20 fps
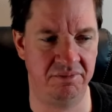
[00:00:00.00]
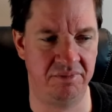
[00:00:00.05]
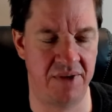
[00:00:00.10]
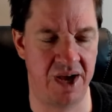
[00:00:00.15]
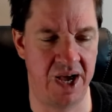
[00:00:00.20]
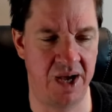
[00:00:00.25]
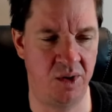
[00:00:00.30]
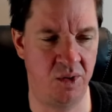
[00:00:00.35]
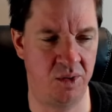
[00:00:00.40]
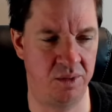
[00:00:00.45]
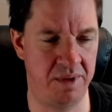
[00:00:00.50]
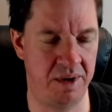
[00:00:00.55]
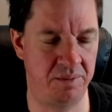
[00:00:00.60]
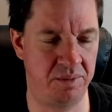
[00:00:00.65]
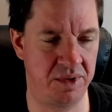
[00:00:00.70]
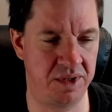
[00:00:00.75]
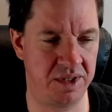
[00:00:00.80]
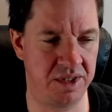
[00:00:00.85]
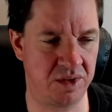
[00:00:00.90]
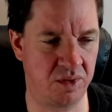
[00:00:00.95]
I don't remember
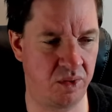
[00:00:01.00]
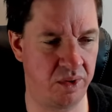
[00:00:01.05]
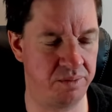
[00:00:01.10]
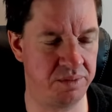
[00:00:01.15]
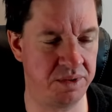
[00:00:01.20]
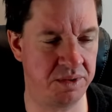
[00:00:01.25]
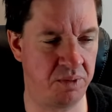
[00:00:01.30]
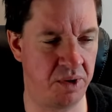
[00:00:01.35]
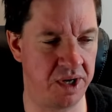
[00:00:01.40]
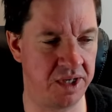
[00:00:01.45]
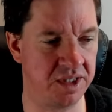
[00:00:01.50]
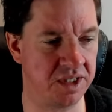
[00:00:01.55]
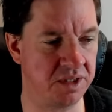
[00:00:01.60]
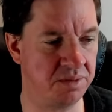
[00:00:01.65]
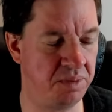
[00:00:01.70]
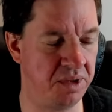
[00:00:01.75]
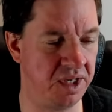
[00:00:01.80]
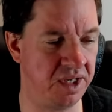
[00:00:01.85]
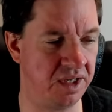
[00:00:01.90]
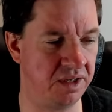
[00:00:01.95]
the Scrib sprites
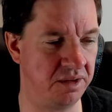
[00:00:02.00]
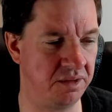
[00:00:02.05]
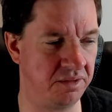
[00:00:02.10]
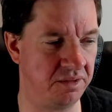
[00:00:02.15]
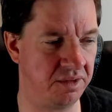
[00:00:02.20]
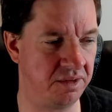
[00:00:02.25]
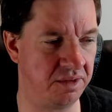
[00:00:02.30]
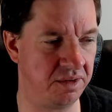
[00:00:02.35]
being